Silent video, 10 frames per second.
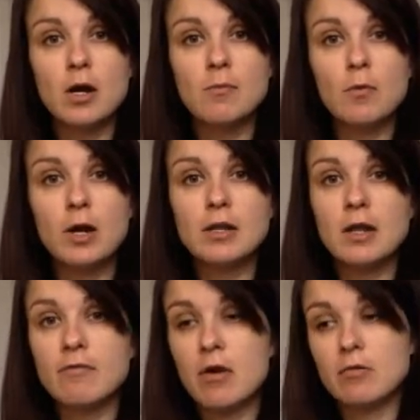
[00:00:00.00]
and more and
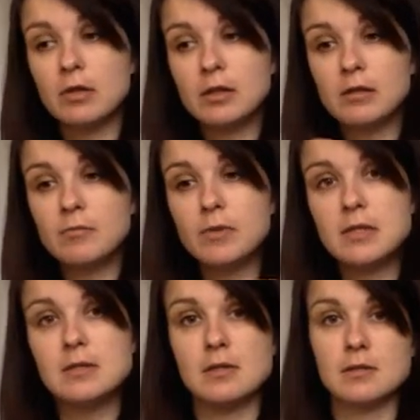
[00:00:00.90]
they found little
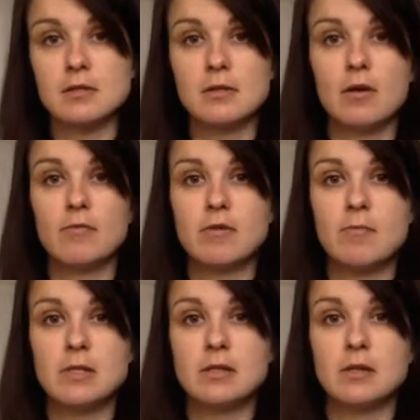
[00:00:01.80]
pieces of the
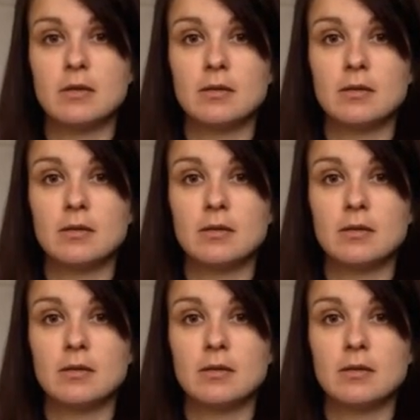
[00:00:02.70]
mitten.